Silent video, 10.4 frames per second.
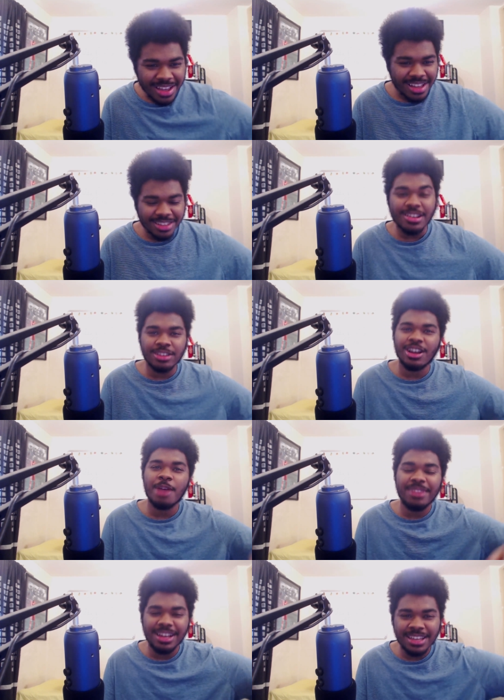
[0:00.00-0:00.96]
So
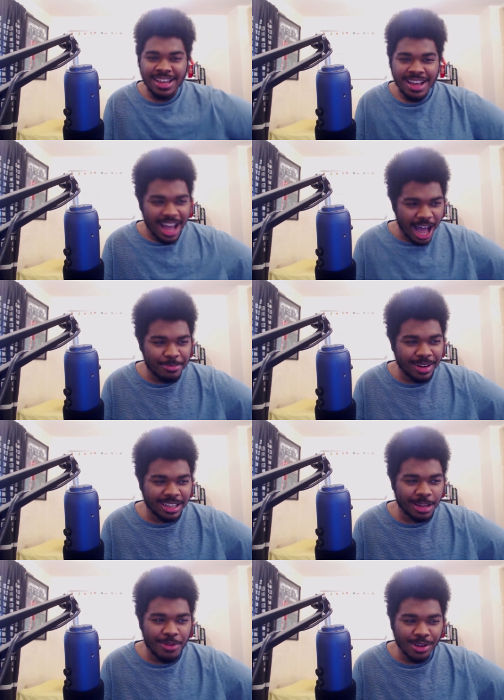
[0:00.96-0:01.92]
I'd be like I'd be like
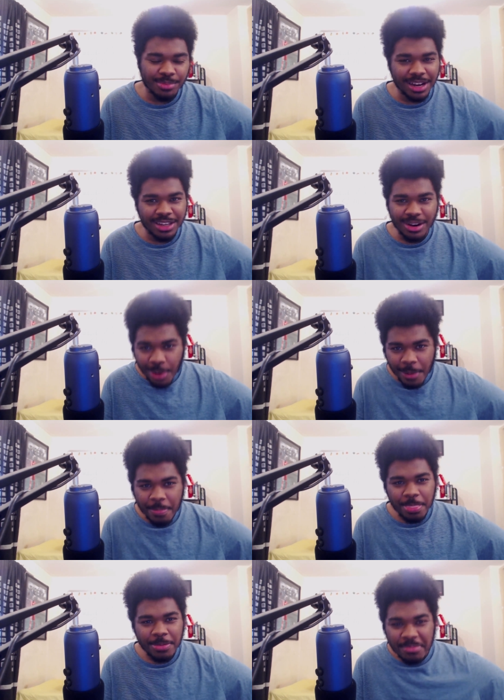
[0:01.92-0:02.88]
that person. I'd be like you know what?
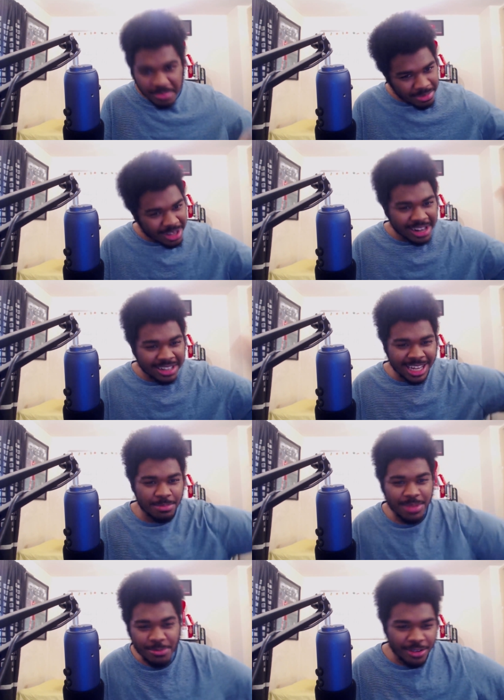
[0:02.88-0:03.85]

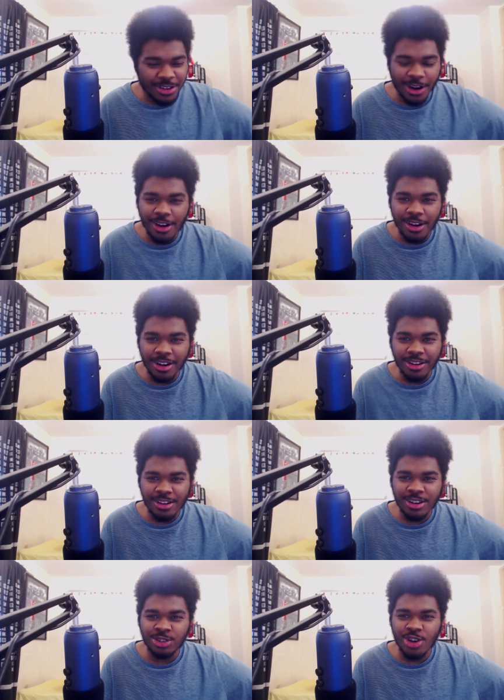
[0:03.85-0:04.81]
Take me with you
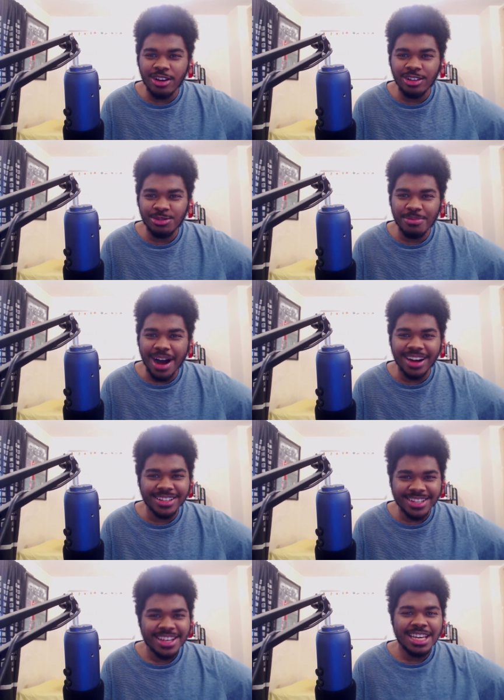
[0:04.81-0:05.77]
on, your journey to
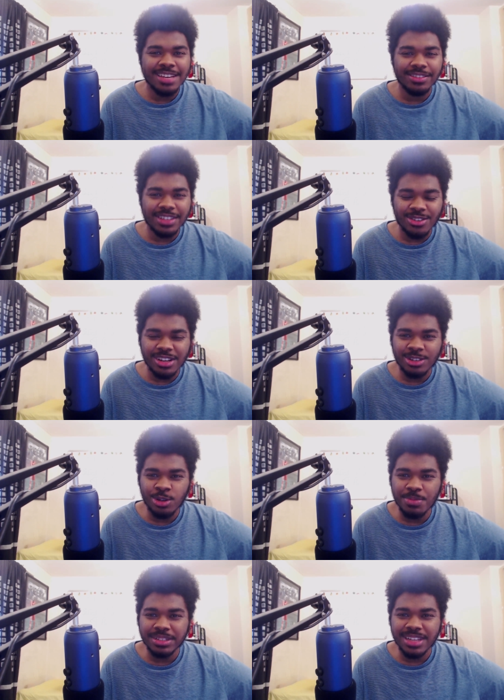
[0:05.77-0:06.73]
Mars, even if there's only a
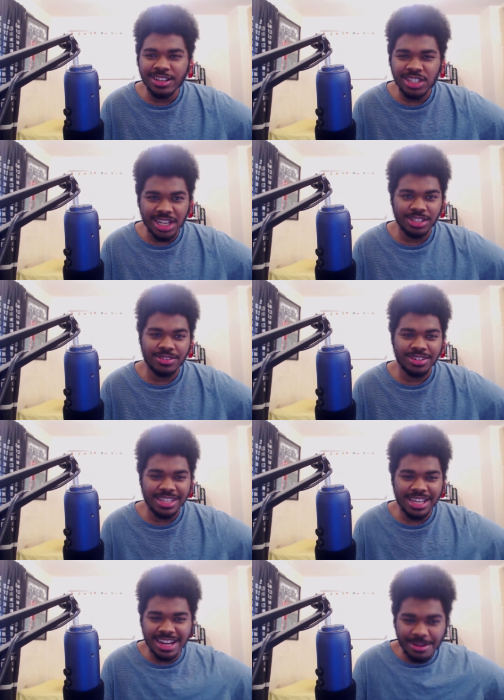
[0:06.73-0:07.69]
two percent chance of
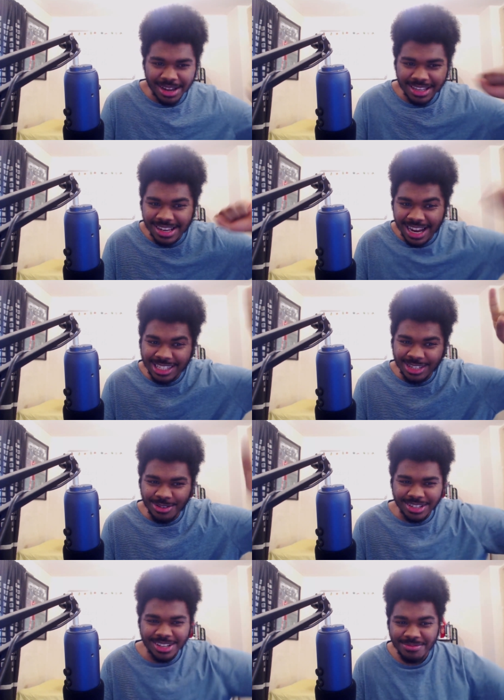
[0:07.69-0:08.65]
succeeding. I'd be like let's do
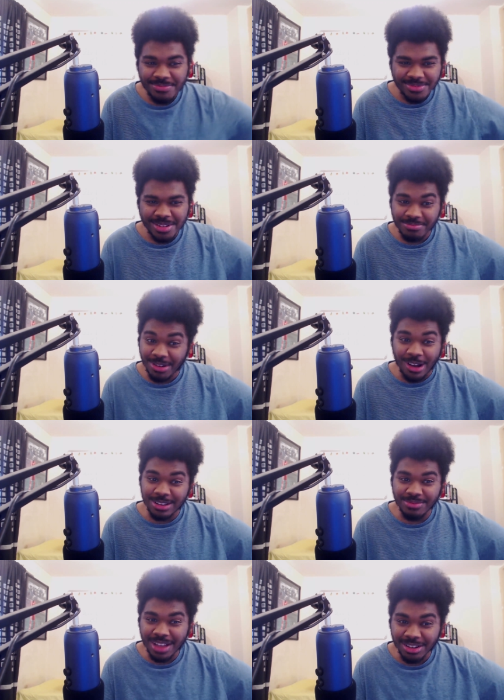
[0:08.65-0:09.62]
it because
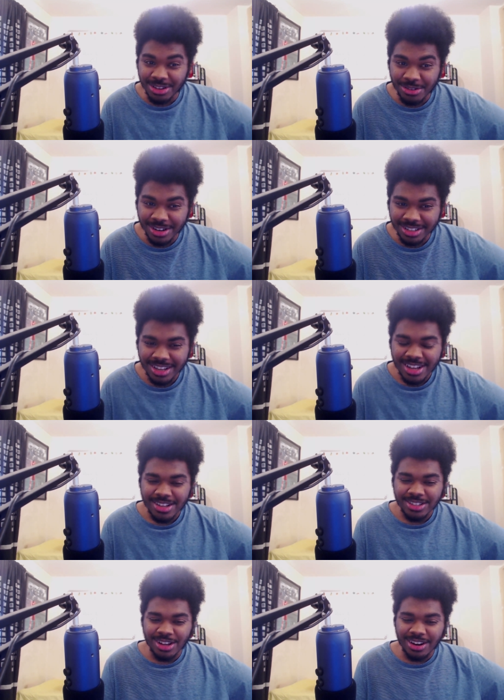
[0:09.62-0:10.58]
I'm that curious.
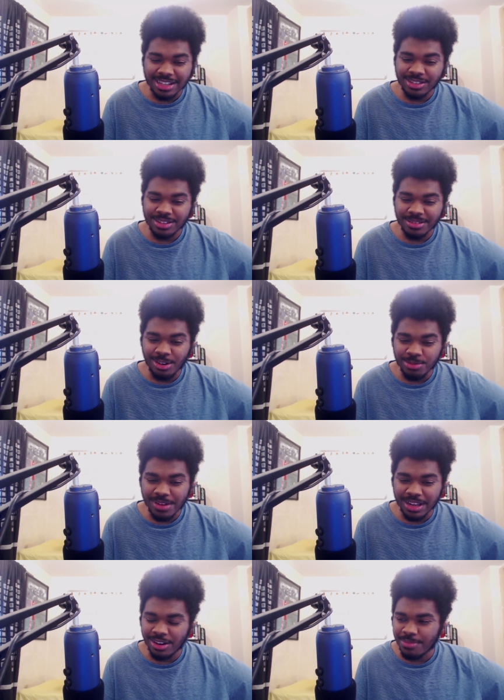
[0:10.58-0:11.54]
So that's
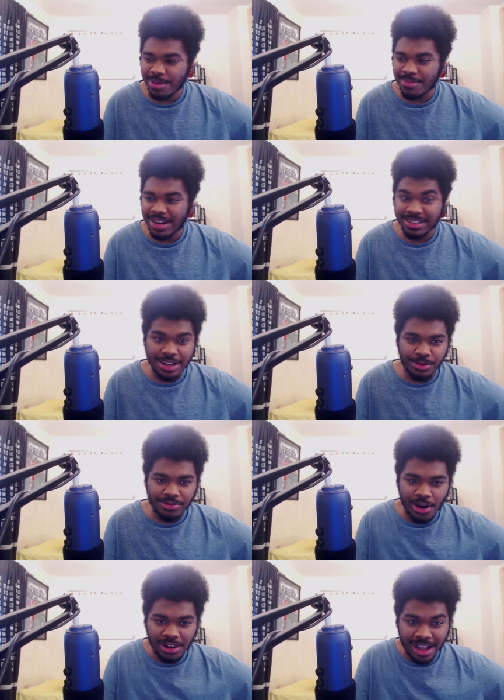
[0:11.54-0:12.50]
ultimately going to be my
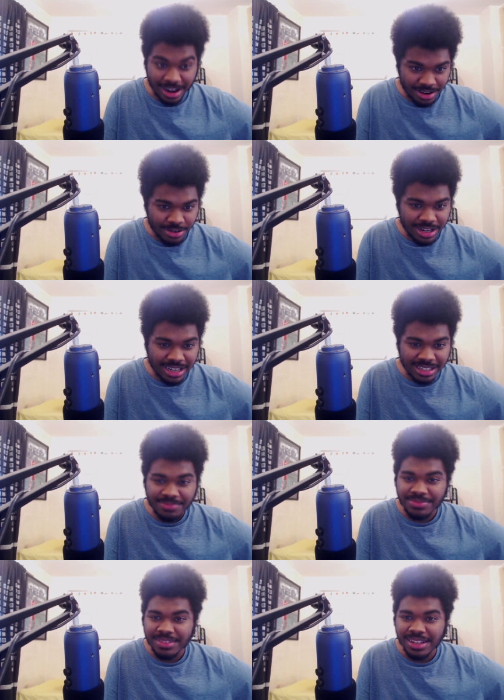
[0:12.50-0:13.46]
downfall. I know that.
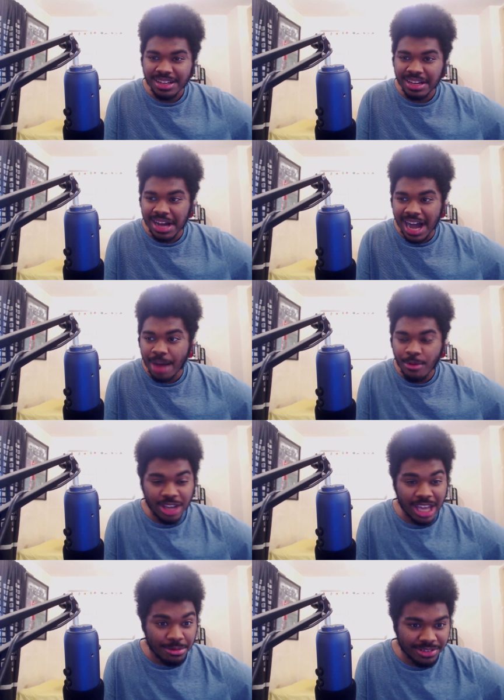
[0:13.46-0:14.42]
I'm
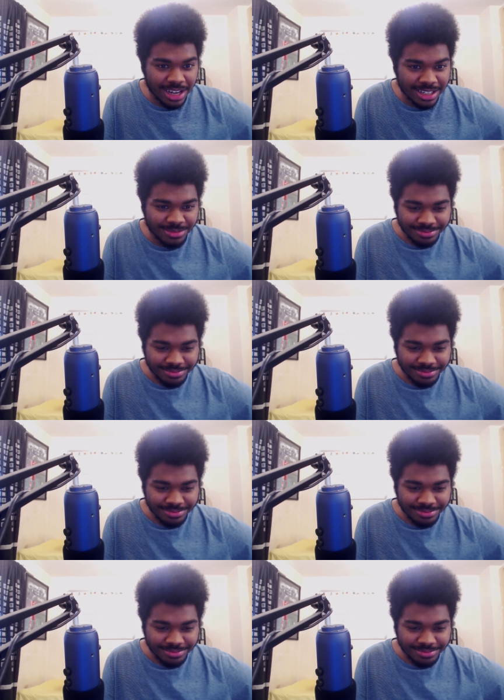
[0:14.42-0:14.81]
okay with that.